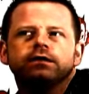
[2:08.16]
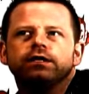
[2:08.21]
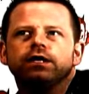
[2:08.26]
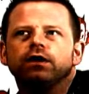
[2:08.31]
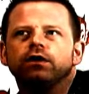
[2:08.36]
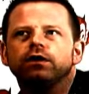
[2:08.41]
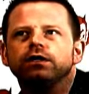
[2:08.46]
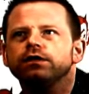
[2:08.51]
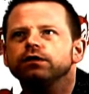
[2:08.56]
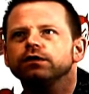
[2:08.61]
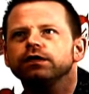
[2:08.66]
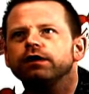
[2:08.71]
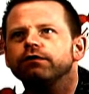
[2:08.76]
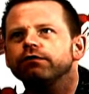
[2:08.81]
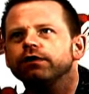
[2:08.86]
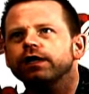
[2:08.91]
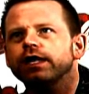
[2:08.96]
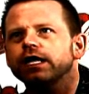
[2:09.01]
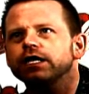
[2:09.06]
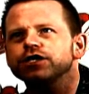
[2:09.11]
You'll
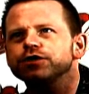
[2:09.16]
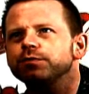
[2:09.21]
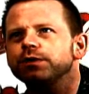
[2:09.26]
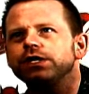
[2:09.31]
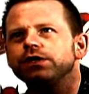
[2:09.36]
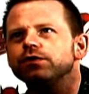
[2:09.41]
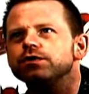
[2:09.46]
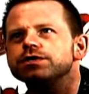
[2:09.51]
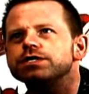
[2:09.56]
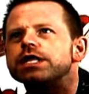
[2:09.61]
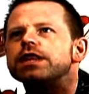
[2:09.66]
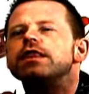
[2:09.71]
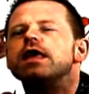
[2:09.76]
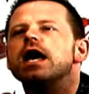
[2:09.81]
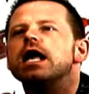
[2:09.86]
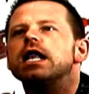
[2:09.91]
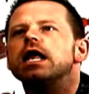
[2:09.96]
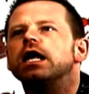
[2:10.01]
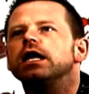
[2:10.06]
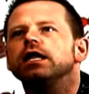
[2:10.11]
never catch me using
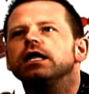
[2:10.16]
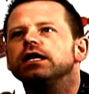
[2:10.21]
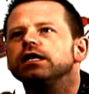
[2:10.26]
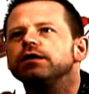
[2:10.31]
that on